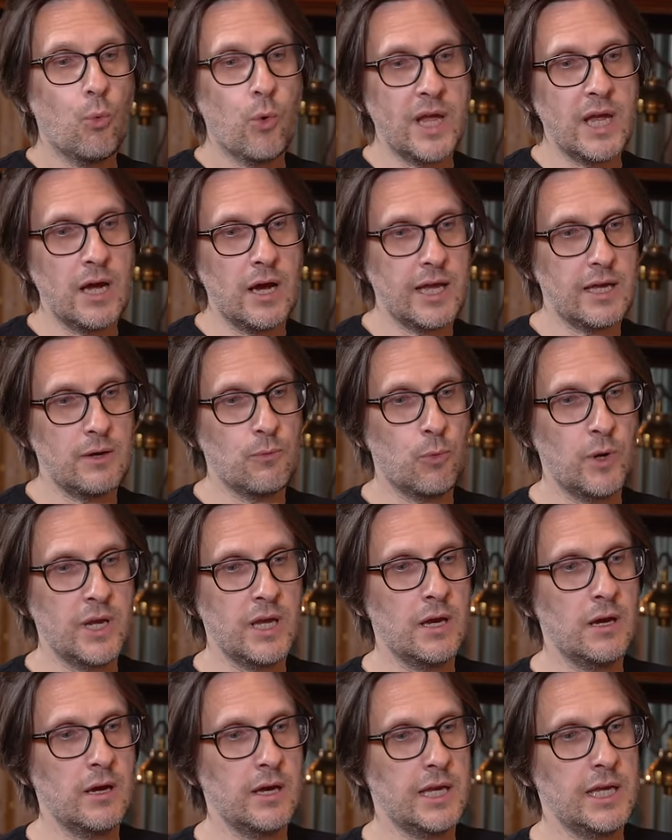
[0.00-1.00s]

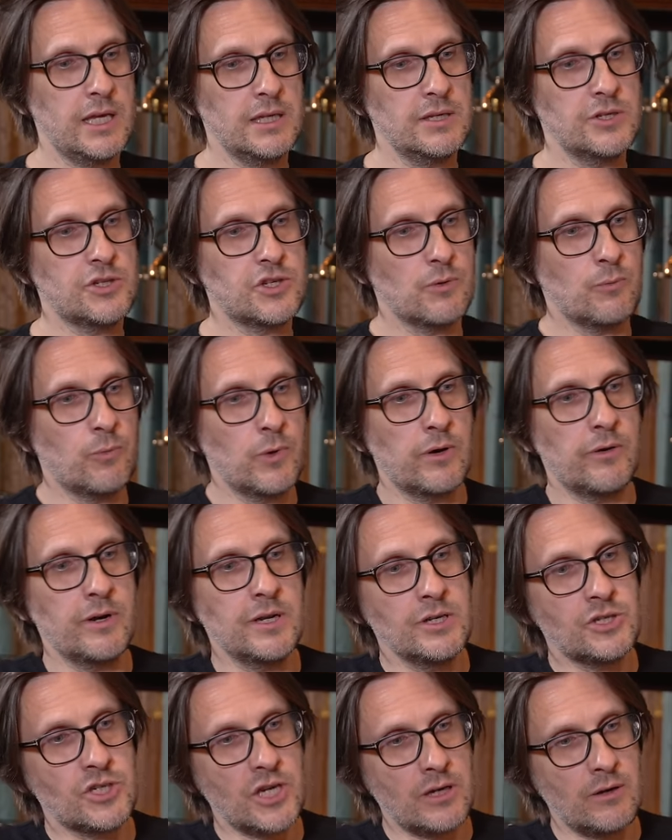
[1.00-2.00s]
We're
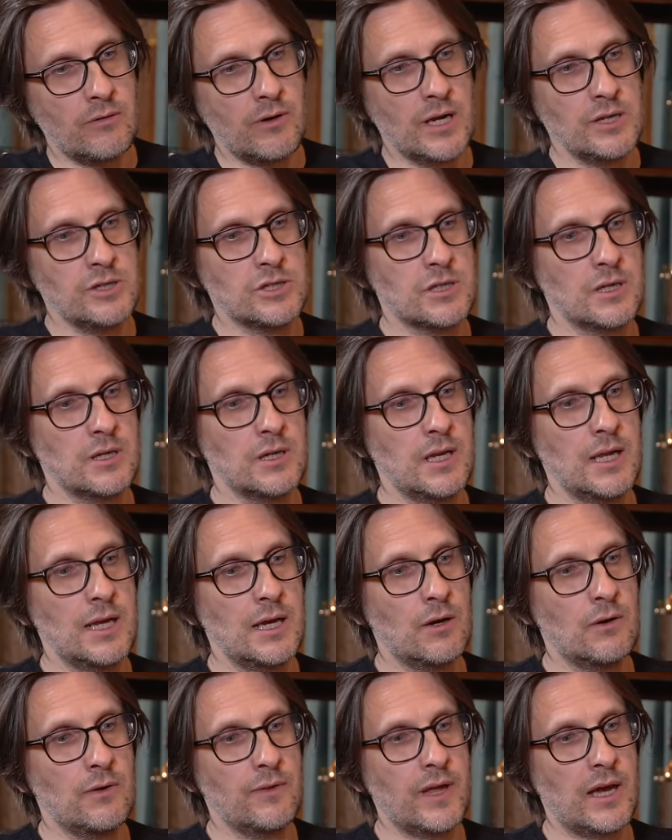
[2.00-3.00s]
in a generation
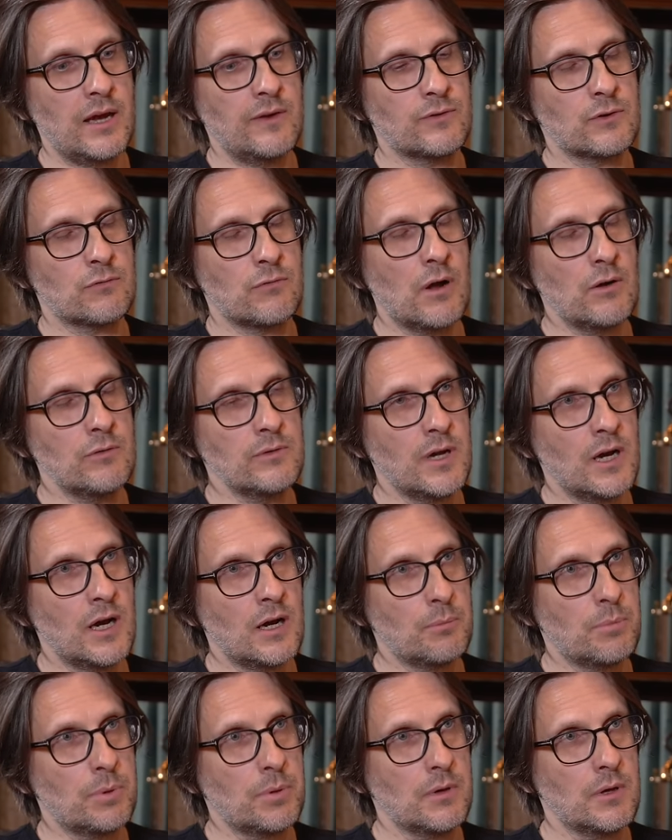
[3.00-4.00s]
now that have grown
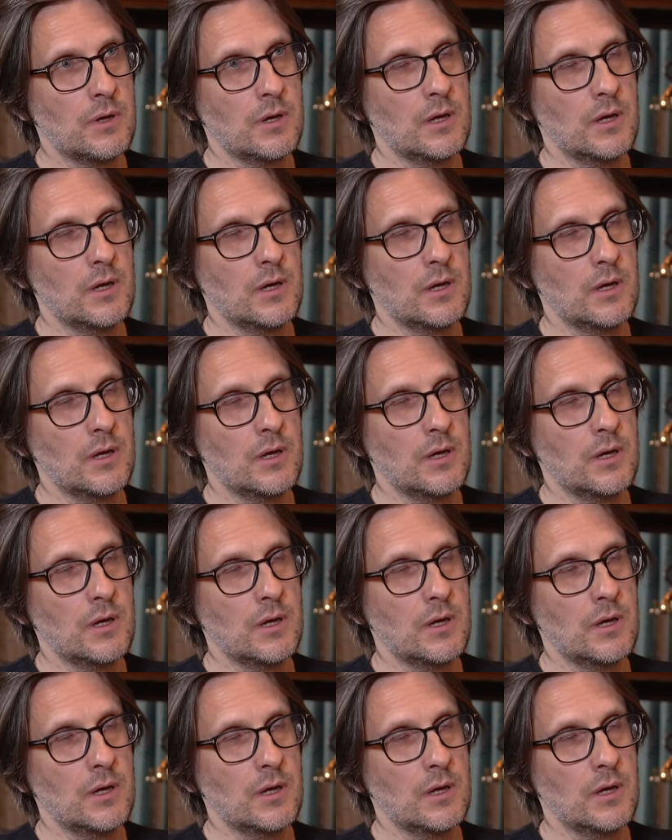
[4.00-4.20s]
up